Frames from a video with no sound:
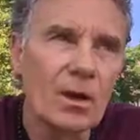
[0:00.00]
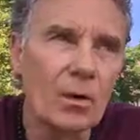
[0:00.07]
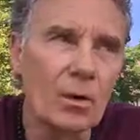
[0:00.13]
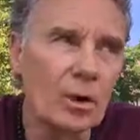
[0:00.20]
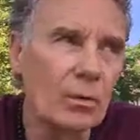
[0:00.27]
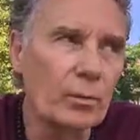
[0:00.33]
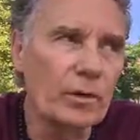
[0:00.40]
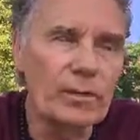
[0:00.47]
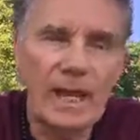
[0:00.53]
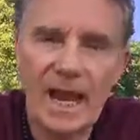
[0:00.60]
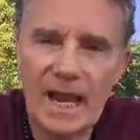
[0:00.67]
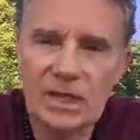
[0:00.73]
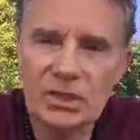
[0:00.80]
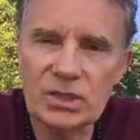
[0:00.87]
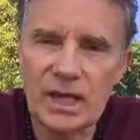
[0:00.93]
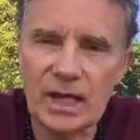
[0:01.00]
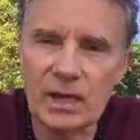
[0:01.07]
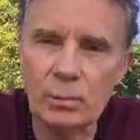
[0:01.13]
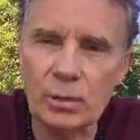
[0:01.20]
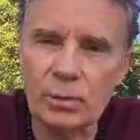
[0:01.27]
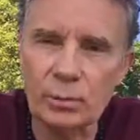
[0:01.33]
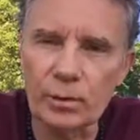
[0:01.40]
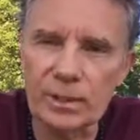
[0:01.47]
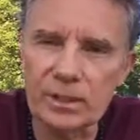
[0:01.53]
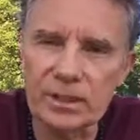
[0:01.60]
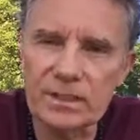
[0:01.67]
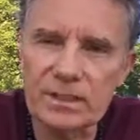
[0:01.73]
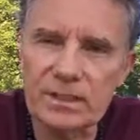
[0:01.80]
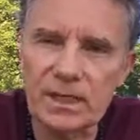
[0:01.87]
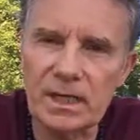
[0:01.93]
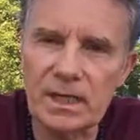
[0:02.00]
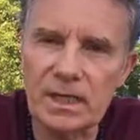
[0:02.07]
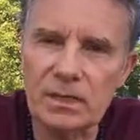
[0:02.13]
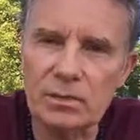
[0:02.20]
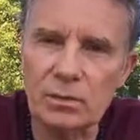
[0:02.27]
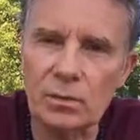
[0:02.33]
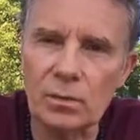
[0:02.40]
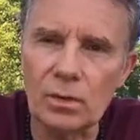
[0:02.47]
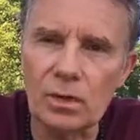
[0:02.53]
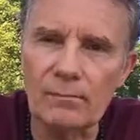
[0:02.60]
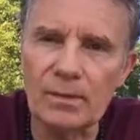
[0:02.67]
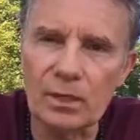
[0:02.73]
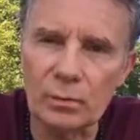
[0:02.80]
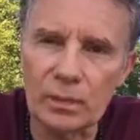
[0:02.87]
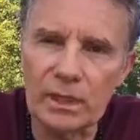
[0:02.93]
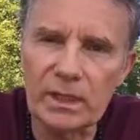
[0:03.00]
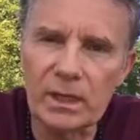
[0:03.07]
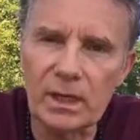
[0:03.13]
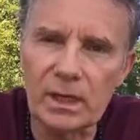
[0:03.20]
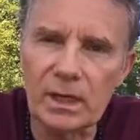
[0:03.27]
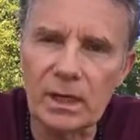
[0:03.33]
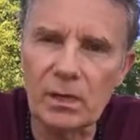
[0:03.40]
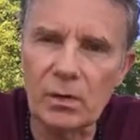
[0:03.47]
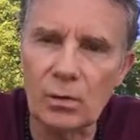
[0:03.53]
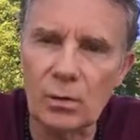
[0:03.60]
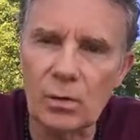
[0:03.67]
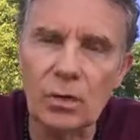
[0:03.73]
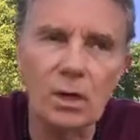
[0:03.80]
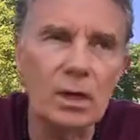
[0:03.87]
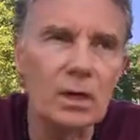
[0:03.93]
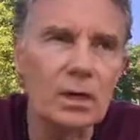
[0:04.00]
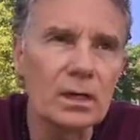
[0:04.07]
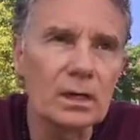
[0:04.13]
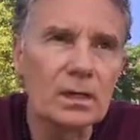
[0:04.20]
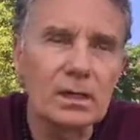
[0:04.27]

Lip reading: Or we would hashtag it with real estate or Minria, or